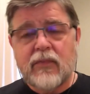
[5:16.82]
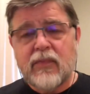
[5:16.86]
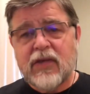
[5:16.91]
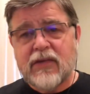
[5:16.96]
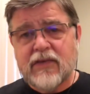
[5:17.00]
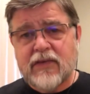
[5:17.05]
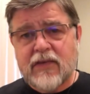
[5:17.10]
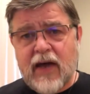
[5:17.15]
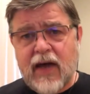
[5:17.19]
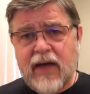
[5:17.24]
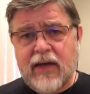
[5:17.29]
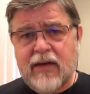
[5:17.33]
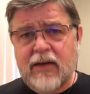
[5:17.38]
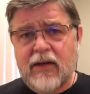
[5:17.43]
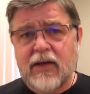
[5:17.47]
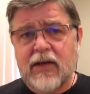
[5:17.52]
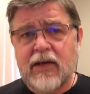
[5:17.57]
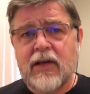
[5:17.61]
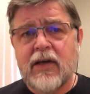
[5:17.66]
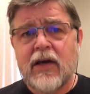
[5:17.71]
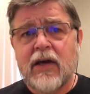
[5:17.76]

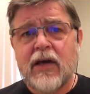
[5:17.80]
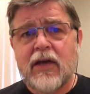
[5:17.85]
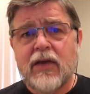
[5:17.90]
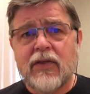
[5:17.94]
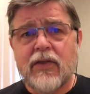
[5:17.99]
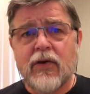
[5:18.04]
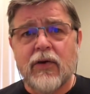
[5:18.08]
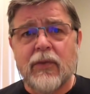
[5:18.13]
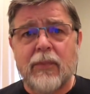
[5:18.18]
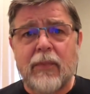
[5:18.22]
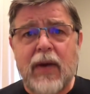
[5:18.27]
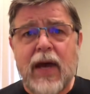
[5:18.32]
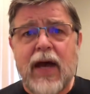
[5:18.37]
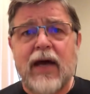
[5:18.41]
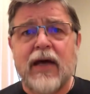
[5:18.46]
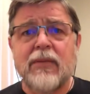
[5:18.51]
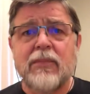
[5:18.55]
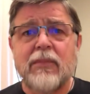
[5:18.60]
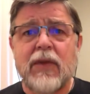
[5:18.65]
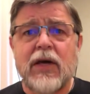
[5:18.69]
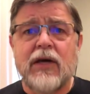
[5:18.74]
Sadly, their
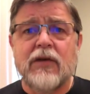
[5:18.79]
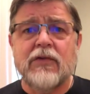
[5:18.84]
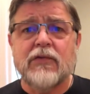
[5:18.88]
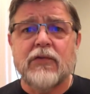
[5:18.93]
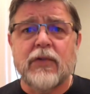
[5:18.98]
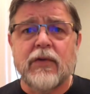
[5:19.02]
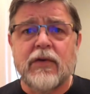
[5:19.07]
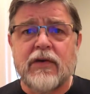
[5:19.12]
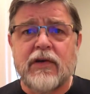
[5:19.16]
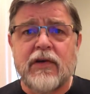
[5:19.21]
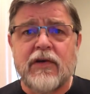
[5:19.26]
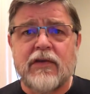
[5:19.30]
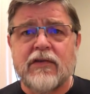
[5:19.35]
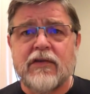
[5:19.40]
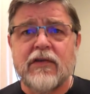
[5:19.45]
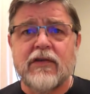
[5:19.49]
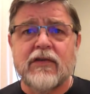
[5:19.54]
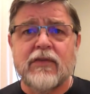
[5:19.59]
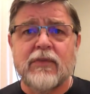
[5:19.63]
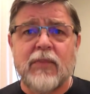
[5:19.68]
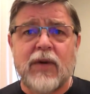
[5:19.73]
man-made
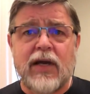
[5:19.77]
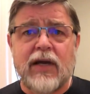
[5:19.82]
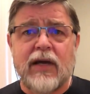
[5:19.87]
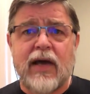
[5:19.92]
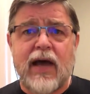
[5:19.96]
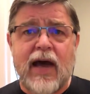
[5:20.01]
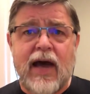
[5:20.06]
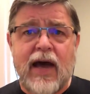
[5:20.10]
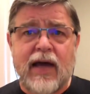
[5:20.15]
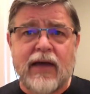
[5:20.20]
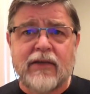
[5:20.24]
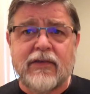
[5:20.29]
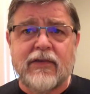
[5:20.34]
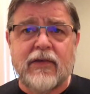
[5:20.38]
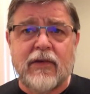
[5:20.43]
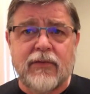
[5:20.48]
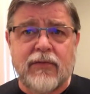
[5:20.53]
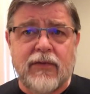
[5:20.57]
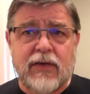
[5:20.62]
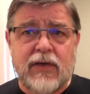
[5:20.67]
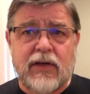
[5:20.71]
traditions made acts
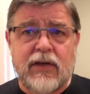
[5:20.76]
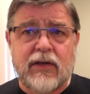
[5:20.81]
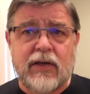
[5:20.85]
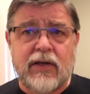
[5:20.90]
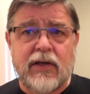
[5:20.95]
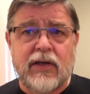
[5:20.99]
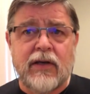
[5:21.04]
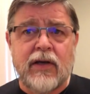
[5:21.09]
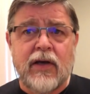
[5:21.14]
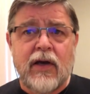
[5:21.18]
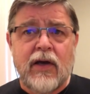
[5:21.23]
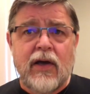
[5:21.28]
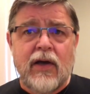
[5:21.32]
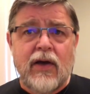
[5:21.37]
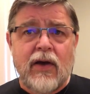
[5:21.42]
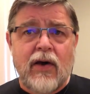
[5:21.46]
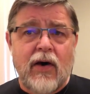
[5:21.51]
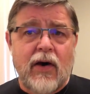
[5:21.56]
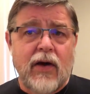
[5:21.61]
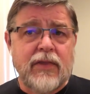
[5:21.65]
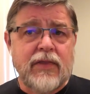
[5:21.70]
of healing
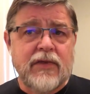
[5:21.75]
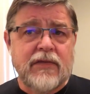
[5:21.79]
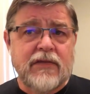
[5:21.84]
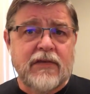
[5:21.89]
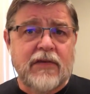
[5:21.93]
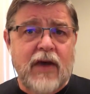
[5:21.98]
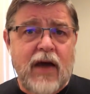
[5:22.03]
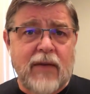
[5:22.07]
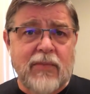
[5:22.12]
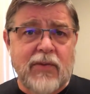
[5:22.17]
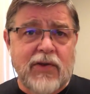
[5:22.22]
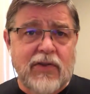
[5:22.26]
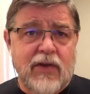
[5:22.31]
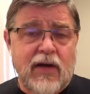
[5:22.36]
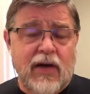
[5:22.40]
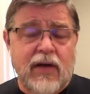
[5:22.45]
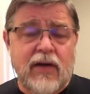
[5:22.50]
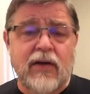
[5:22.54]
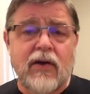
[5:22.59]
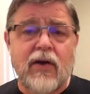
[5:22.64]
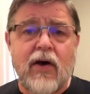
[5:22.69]
on the Sabbath
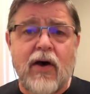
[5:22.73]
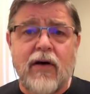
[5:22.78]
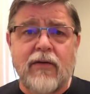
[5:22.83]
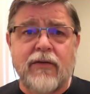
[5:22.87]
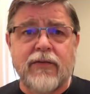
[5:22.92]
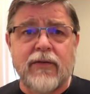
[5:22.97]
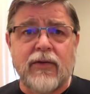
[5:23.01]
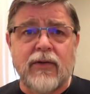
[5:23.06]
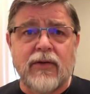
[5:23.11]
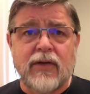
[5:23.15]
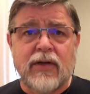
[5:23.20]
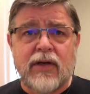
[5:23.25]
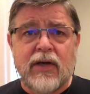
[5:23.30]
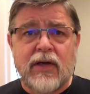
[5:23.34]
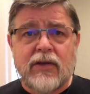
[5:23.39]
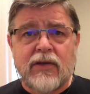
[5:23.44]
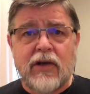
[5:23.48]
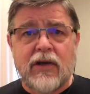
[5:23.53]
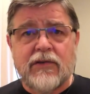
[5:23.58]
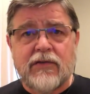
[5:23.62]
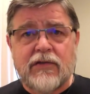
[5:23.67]
unlawful.
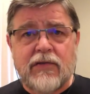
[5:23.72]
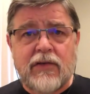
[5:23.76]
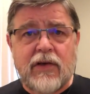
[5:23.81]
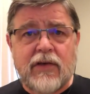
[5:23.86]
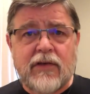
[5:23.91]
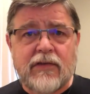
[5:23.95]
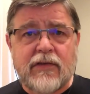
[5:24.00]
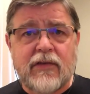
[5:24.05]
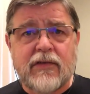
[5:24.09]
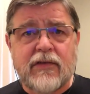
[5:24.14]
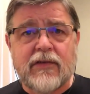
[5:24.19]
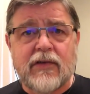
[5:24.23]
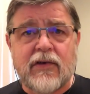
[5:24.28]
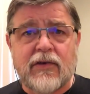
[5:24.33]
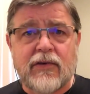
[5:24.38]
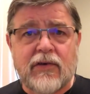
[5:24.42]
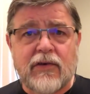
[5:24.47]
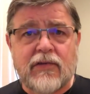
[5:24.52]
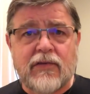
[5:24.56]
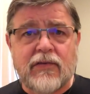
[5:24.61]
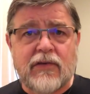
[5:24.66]
Yet Jesus
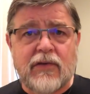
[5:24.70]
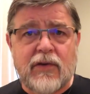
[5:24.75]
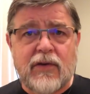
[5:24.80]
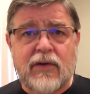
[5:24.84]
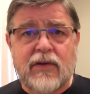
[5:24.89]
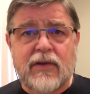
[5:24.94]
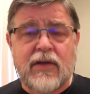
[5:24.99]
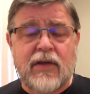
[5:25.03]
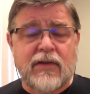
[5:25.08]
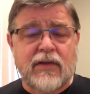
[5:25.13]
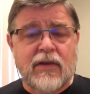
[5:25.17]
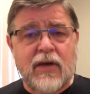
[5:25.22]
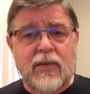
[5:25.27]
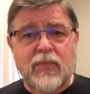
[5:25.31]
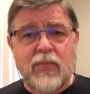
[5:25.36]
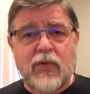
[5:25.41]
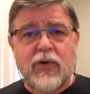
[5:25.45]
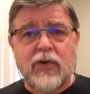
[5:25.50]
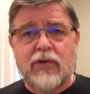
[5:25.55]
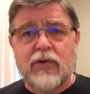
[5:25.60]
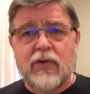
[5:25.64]
understood that they
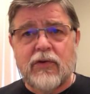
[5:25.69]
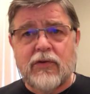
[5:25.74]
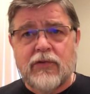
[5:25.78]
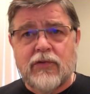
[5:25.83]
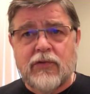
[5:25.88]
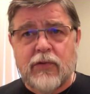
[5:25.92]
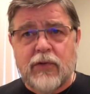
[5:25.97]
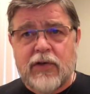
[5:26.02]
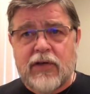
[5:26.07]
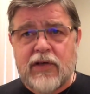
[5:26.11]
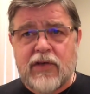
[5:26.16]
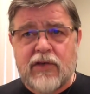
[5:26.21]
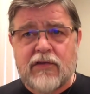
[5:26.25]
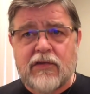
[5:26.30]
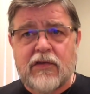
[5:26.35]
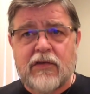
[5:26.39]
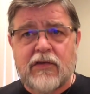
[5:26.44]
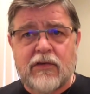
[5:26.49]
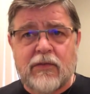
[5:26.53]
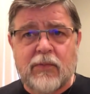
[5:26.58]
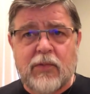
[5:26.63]
put their
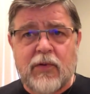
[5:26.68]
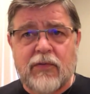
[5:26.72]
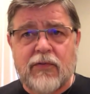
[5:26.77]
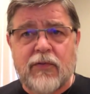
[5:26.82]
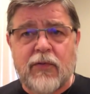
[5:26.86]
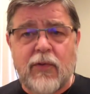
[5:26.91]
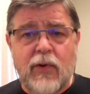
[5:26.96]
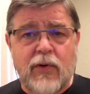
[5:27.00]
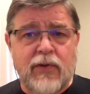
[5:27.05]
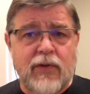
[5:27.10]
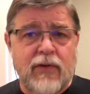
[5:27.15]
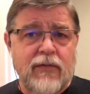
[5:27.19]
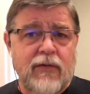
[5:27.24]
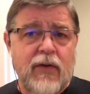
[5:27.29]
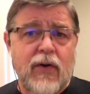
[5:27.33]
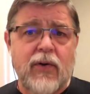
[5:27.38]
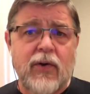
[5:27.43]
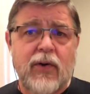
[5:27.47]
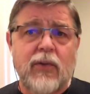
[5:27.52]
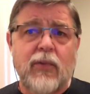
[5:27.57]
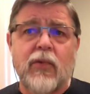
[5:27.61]
traditions before the
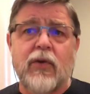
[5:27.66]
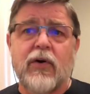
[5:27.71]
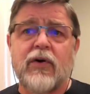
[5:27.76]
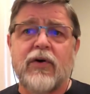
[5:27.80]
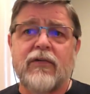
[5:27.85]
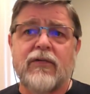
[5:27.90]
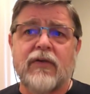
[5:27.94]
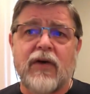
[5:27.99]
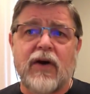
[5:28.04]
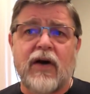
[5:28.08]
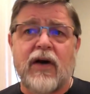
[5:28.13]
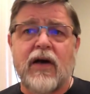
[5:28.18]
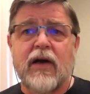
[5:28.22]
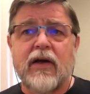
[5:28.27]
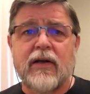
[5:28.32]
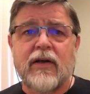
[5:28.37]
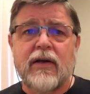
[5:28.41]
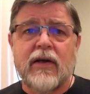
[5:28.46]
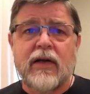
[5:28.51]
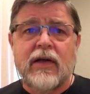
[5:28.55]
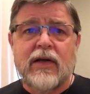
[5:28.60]
very word of
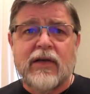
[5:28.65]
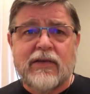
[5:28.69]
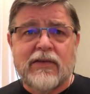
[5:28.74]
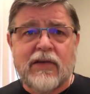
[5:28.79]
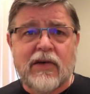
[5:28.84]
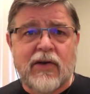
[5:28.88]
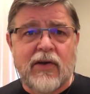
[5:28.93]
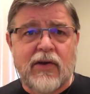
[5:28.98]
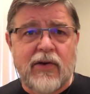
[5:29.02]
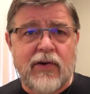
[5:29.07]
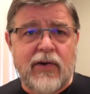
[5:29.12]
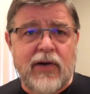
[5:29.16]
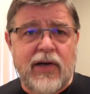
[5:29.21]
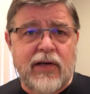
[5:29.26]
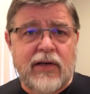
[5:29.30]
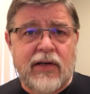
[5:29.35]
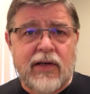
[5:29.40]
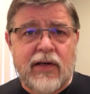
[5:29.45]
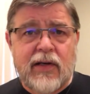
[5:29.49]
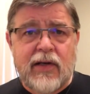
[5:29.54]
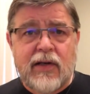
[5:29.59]
God,
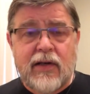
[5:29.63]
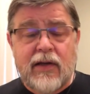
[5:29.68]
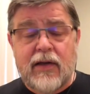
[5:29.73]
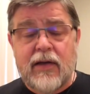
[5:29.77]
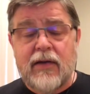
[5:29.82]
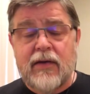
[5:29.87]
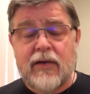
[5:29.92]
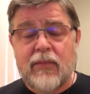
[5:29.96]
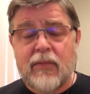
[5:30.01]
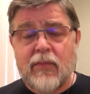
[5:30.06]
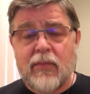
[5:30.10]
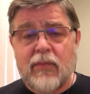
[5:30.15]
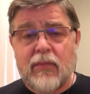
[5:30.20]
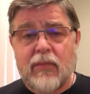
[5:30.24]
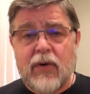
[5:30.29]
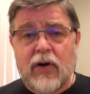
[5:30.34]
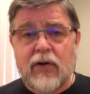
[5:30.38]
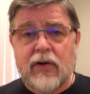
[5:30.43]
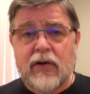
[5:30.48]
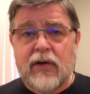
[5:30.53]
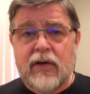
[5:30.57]
declaring in
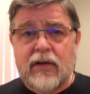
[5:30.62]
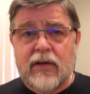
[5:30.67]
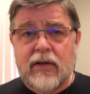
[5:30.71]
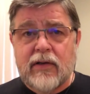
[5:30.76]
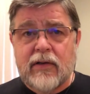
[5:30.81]
Mark